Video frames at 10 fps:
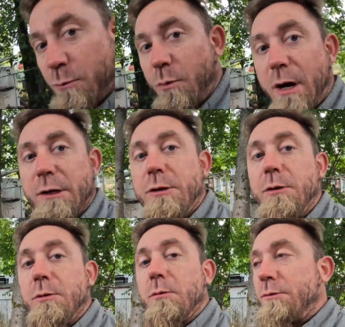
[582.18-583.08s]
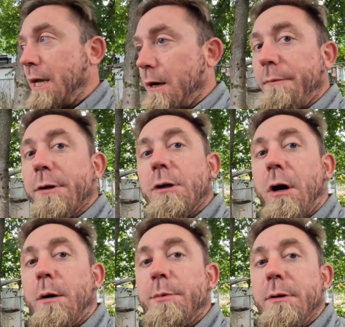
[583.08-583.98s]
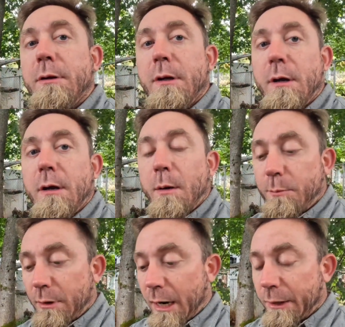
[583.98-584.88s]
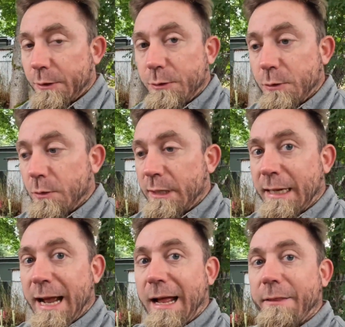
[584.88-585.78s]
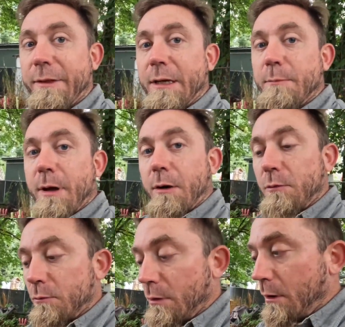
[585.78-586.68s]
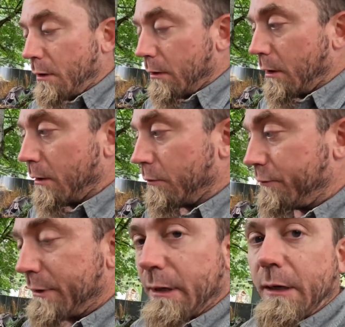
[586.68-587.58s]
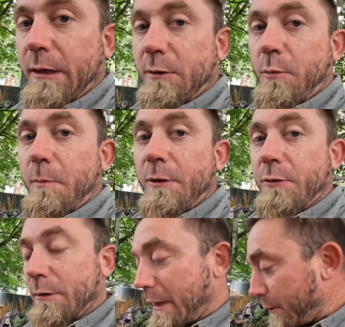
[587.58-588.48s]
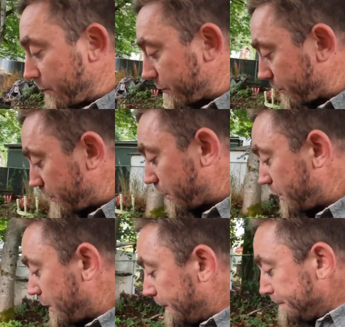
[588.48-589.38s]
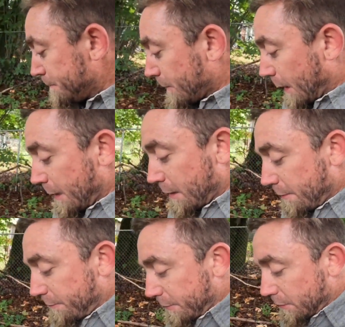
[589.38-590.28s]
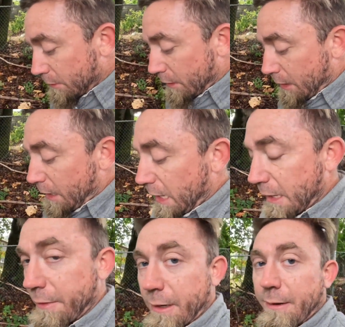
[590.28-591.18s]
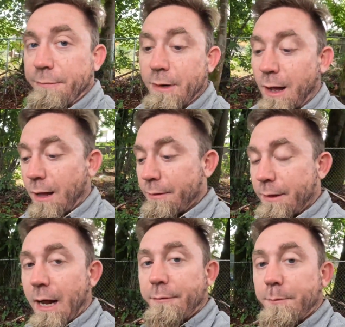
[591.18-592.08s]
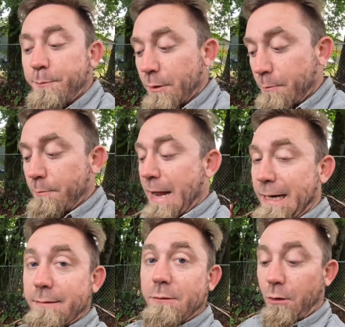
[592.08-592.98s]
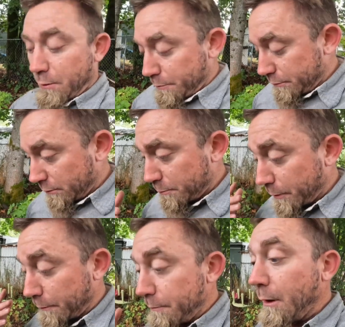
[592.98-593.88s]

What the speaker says: want to take off the tarp prior to looking at the metal roofing, because I want to make sure that was good enough. And then if not, then I have to put back the tarp, to